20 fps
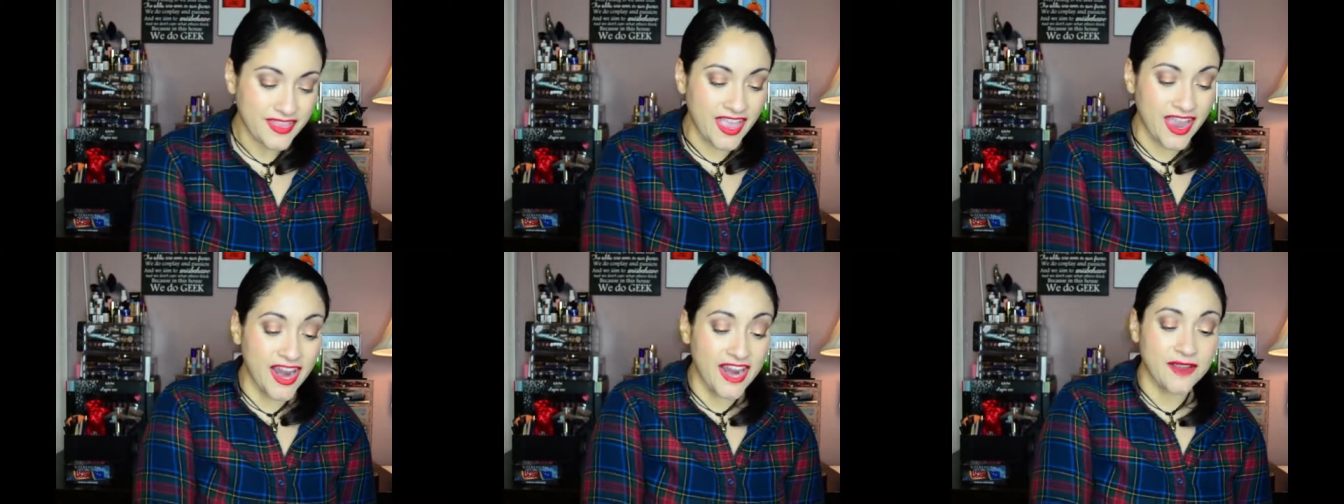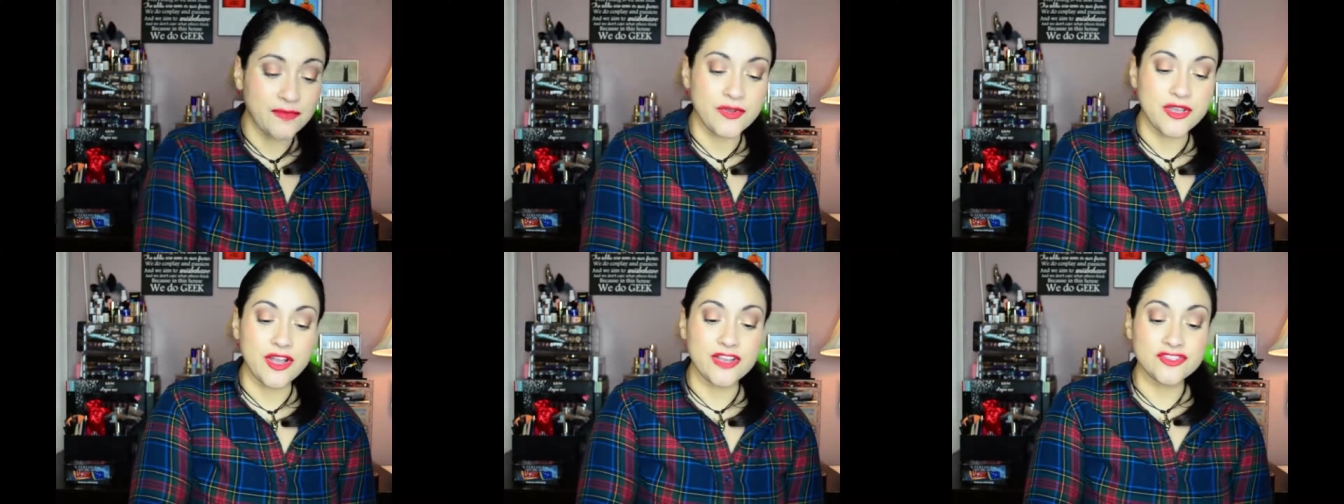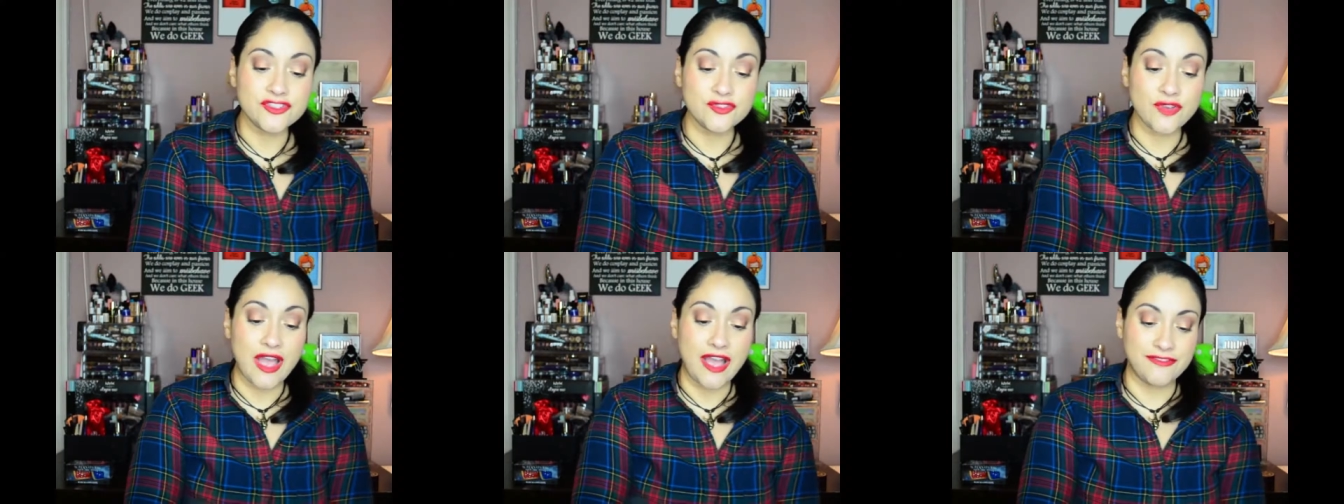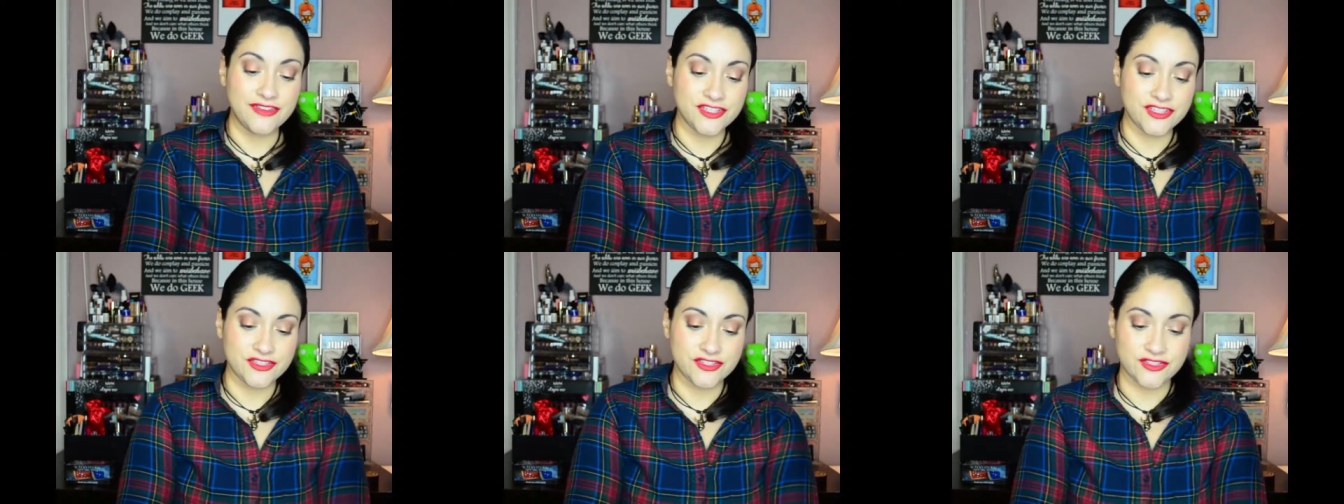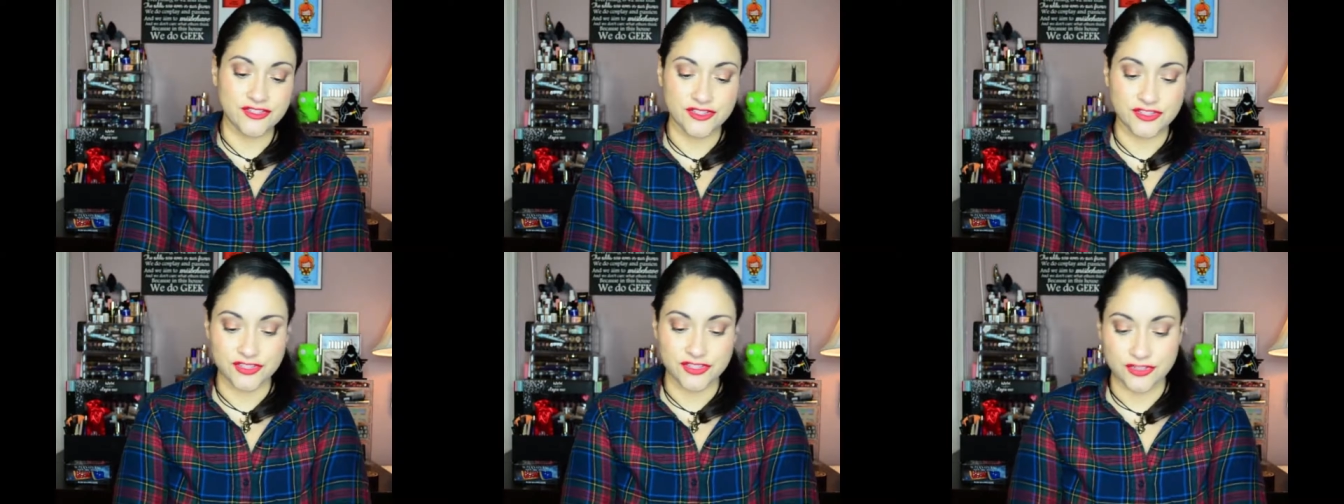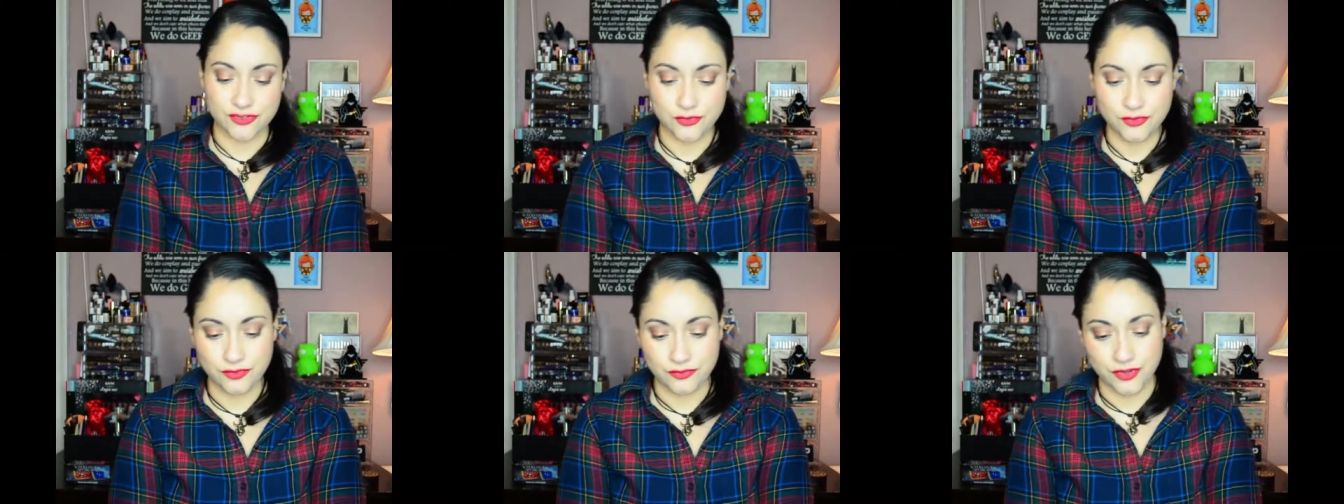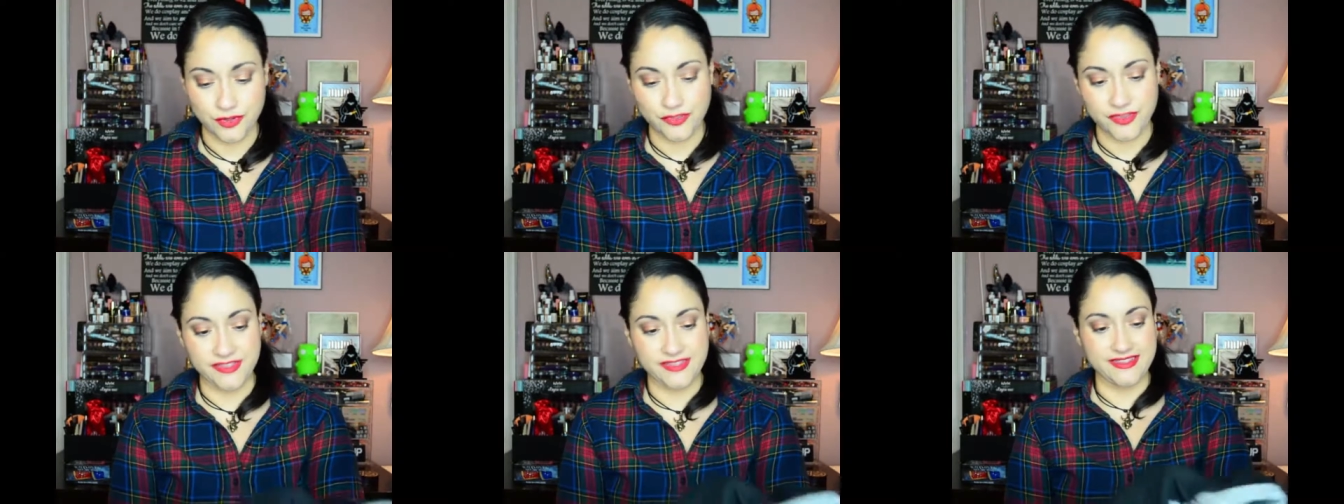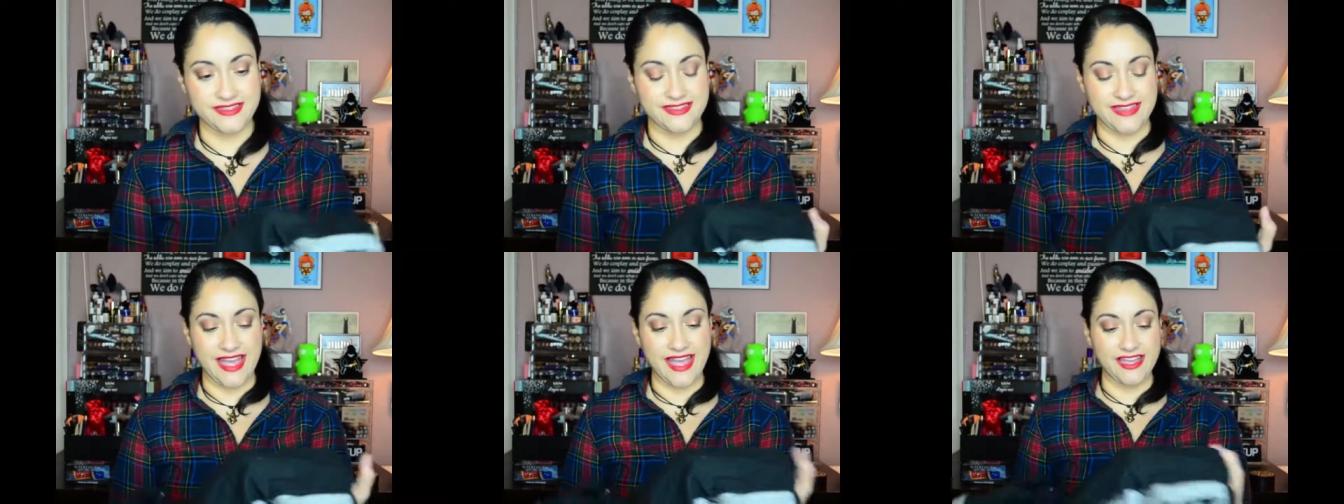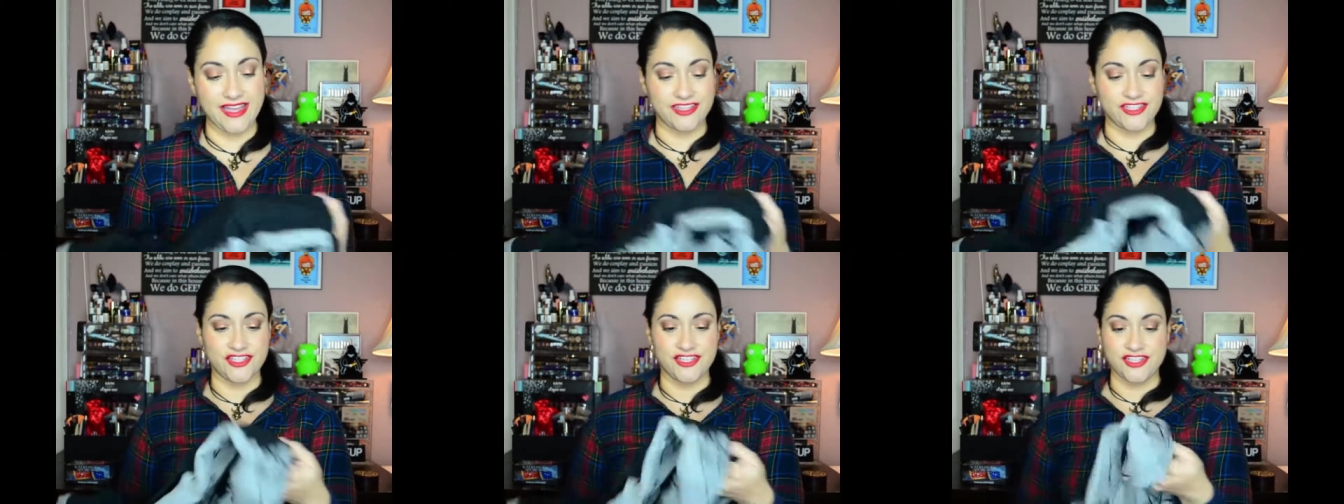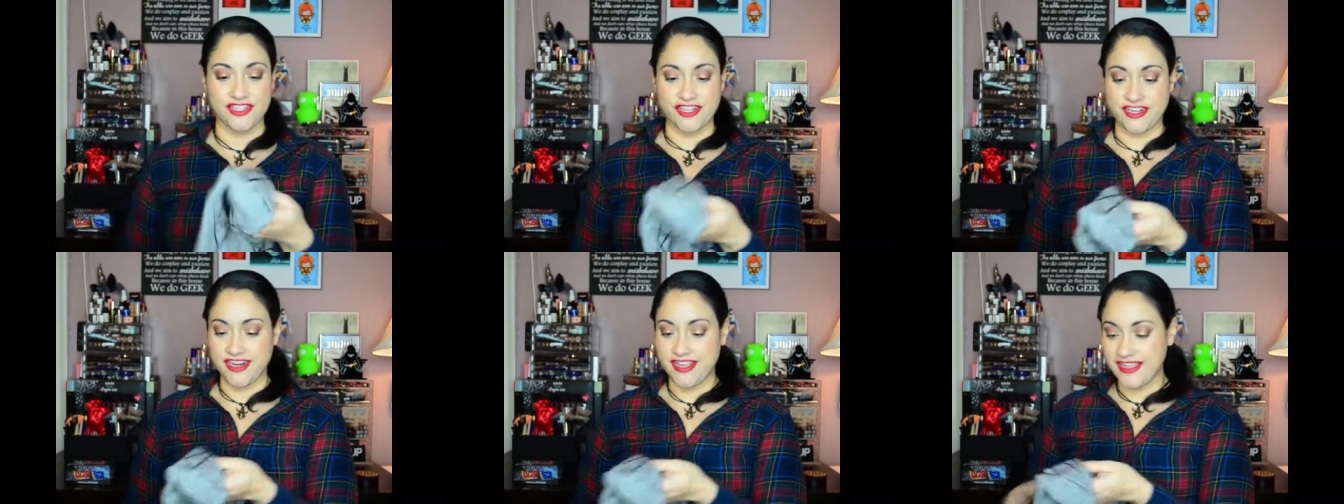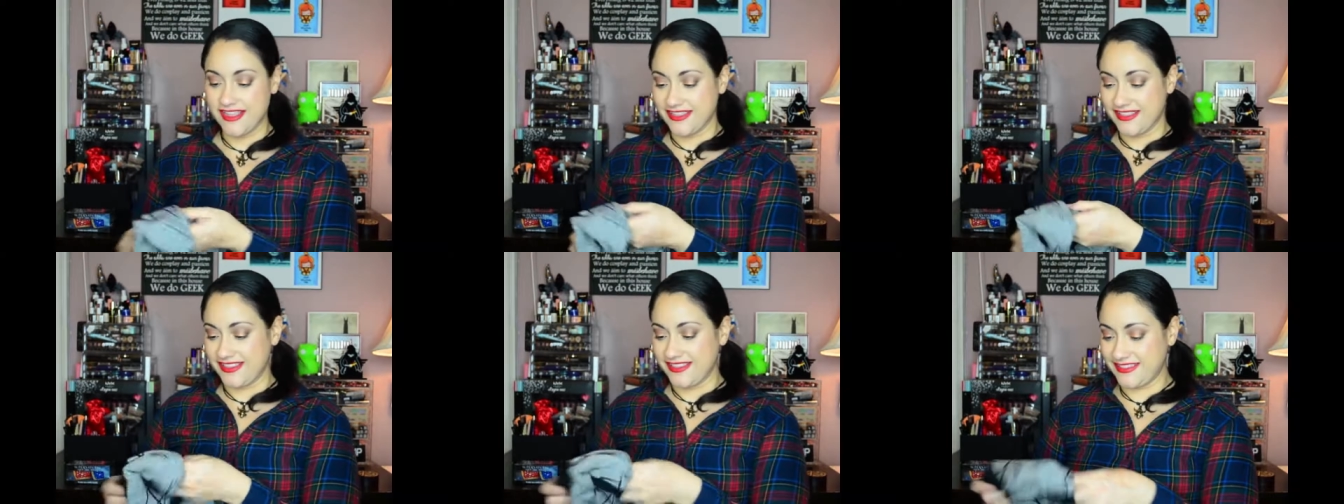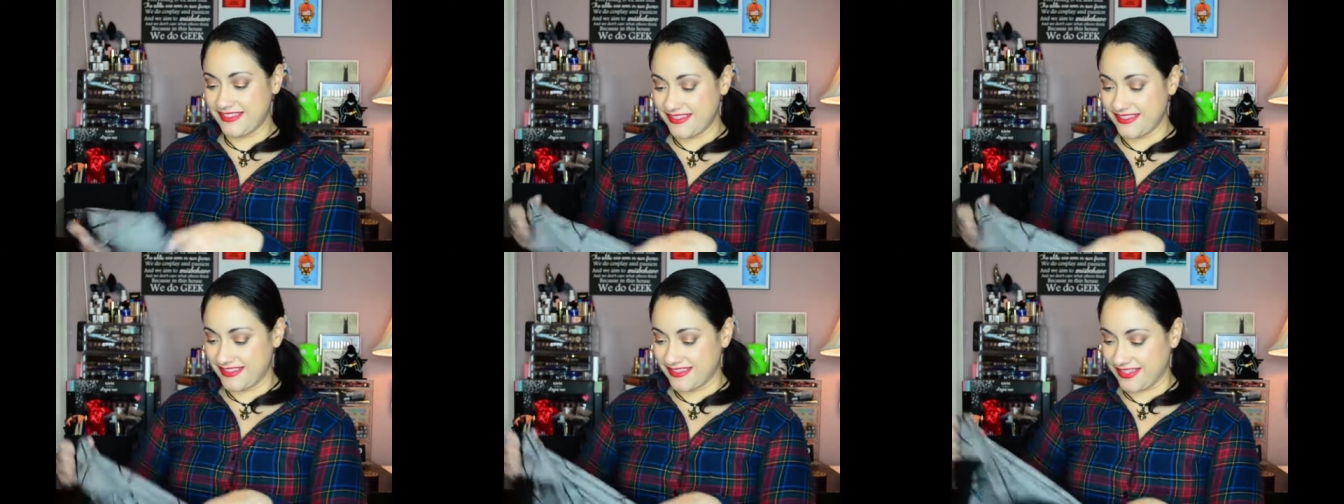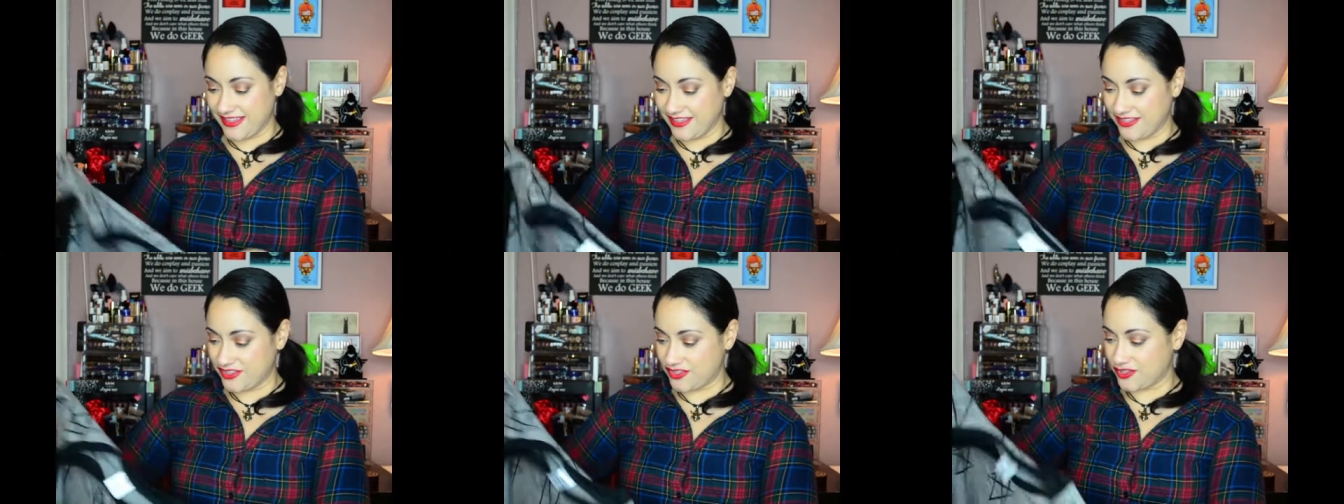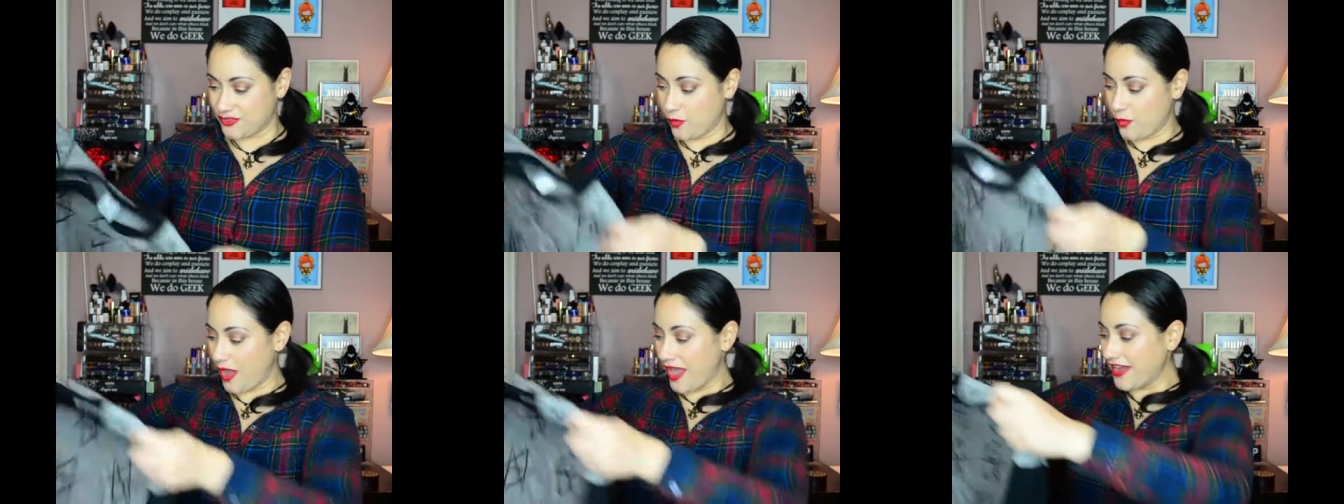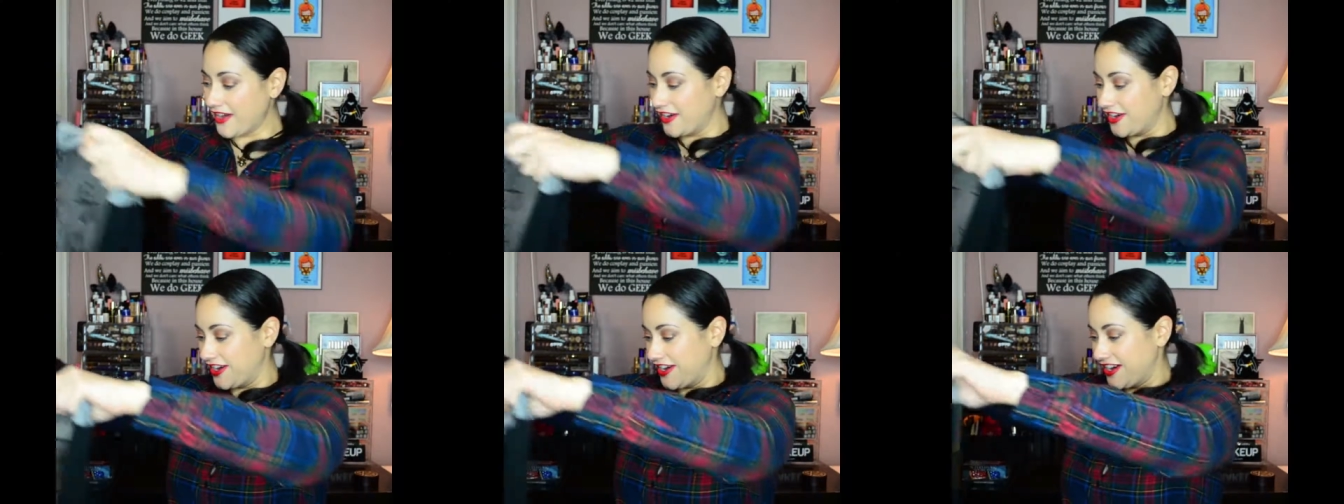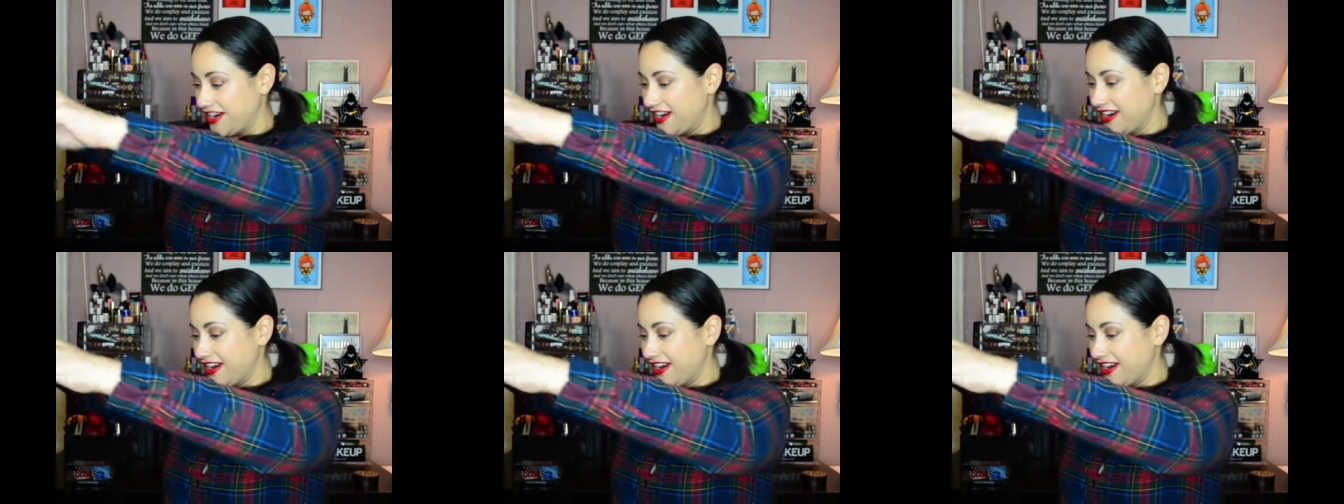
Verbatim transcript: All right, we also have a ooh, no, this is not a shirt. This is a sweater.